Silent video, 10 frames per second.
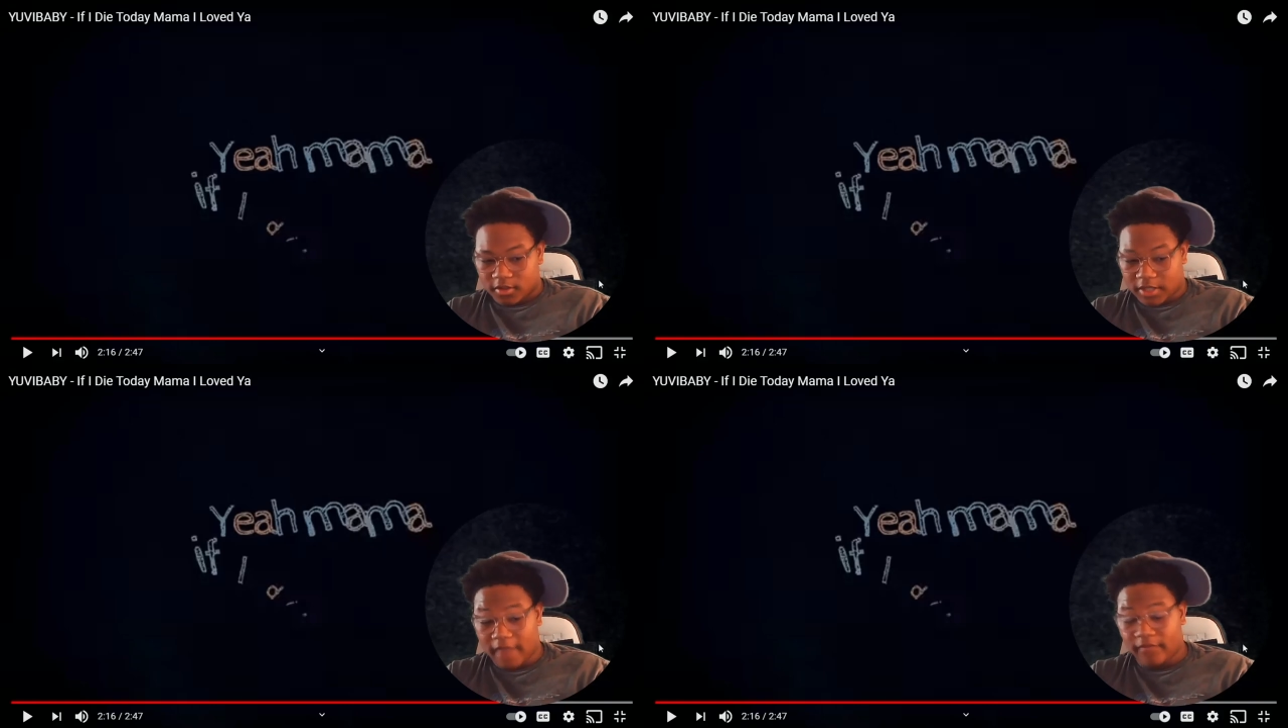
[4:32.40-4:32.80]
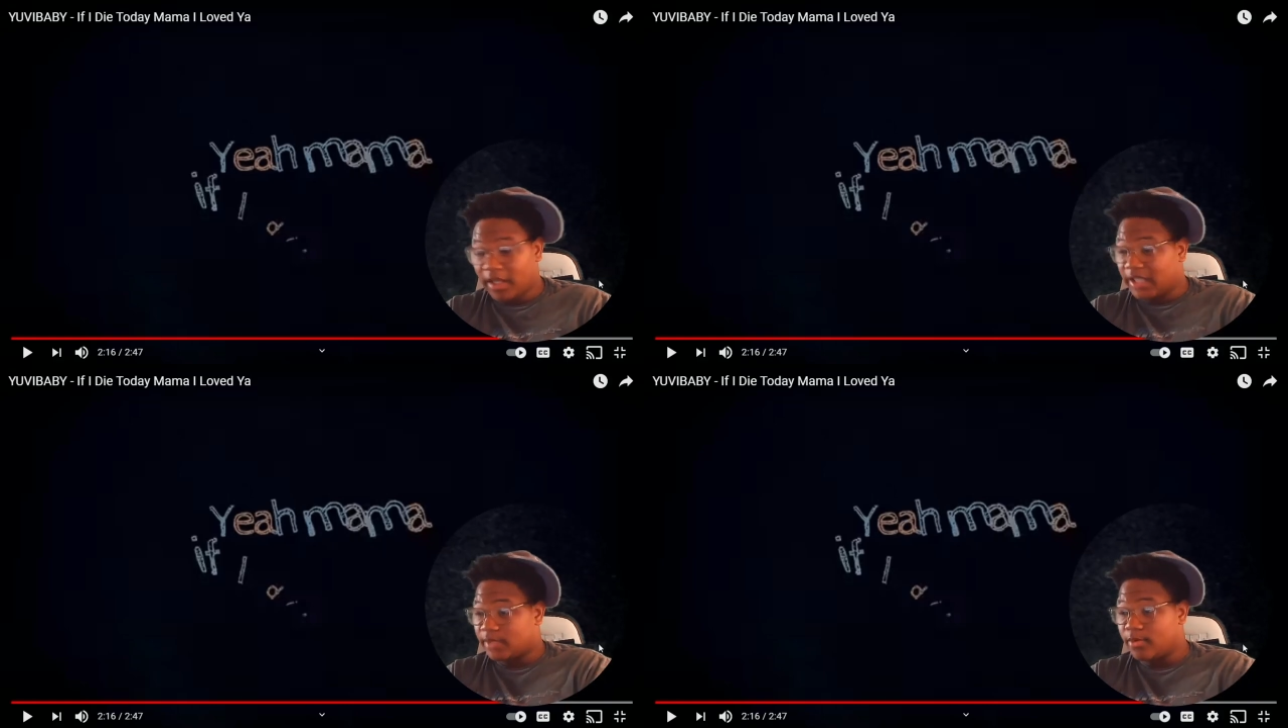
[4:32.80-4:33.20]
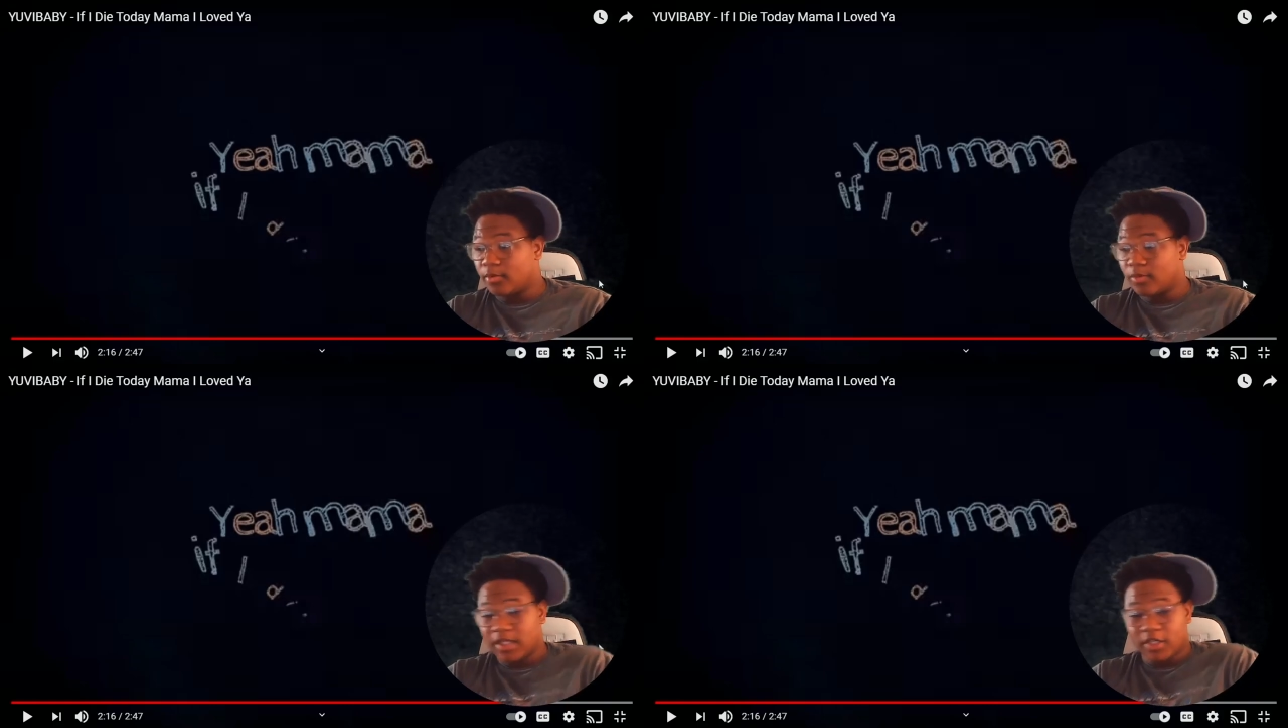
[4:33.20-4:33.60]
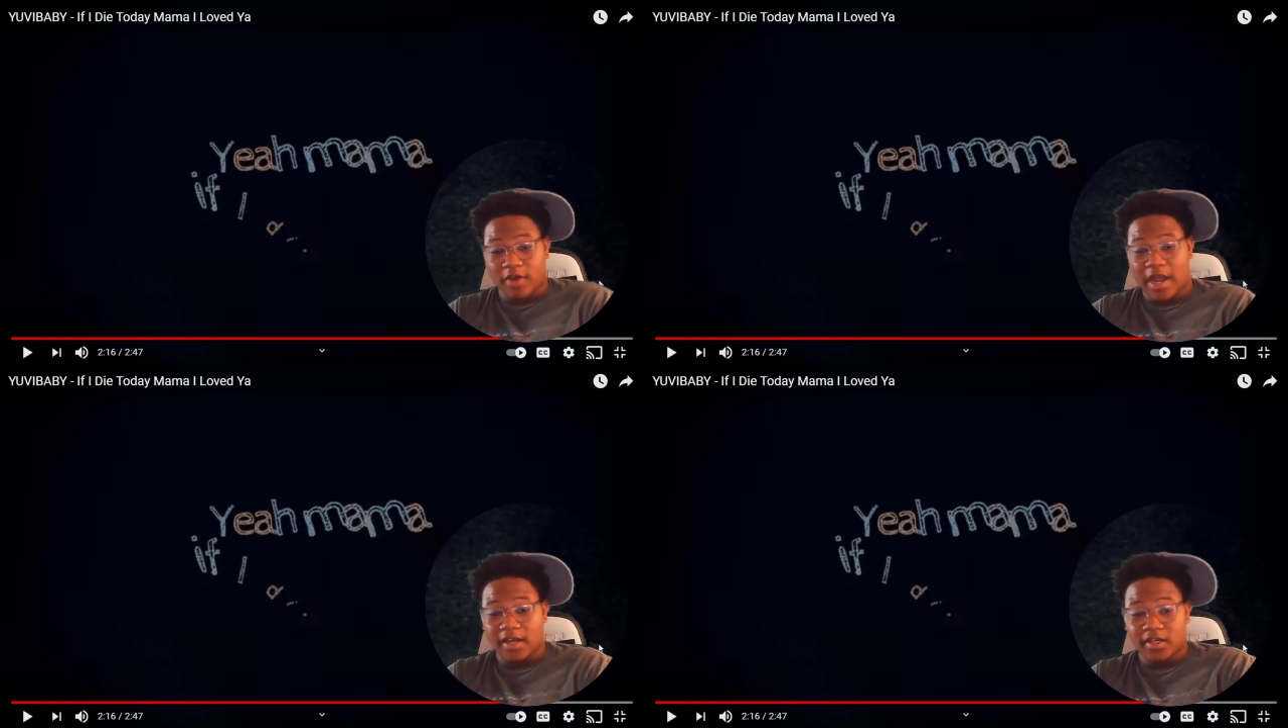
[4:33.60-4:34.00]
I feel like some people really
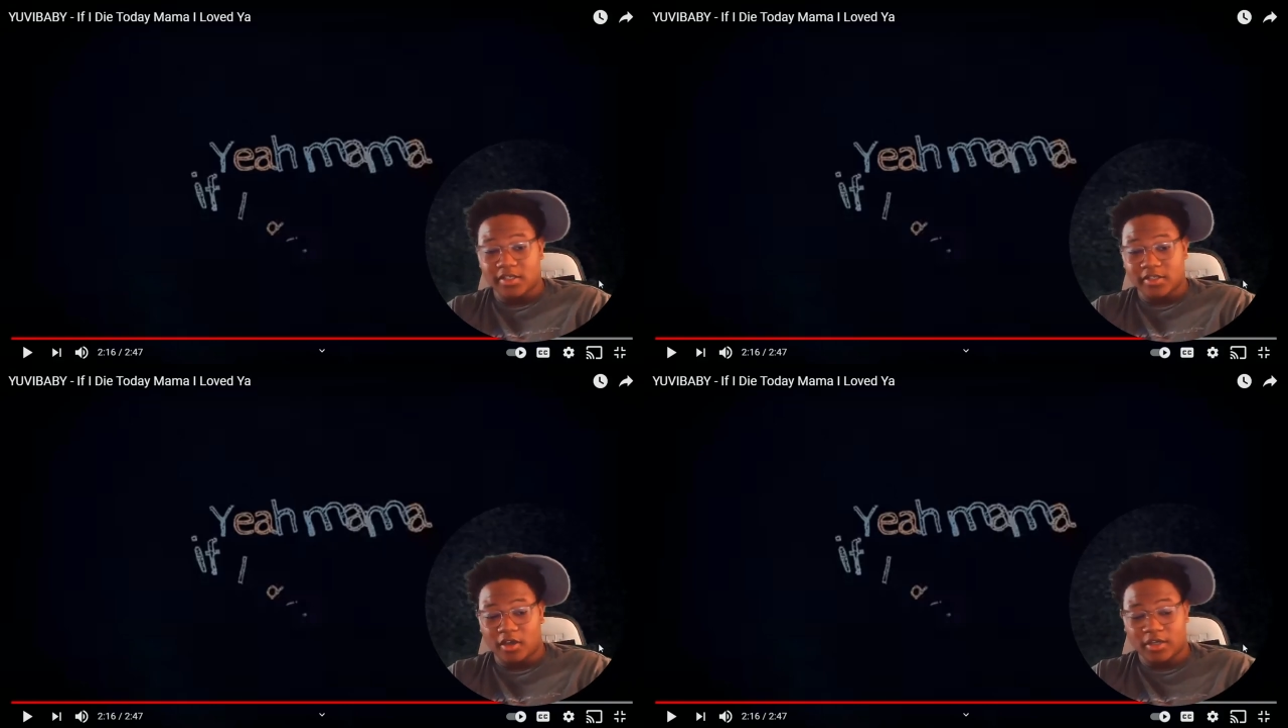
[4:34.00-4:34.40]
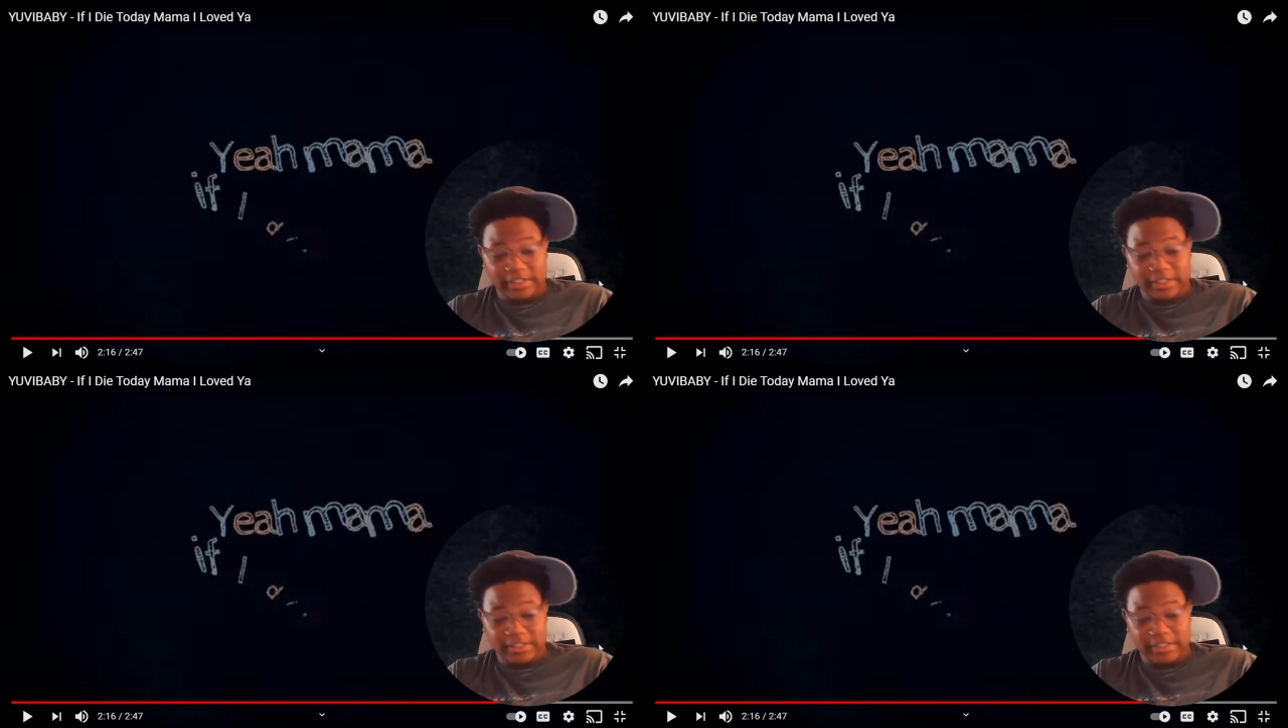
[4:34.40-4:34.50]
cried to this song,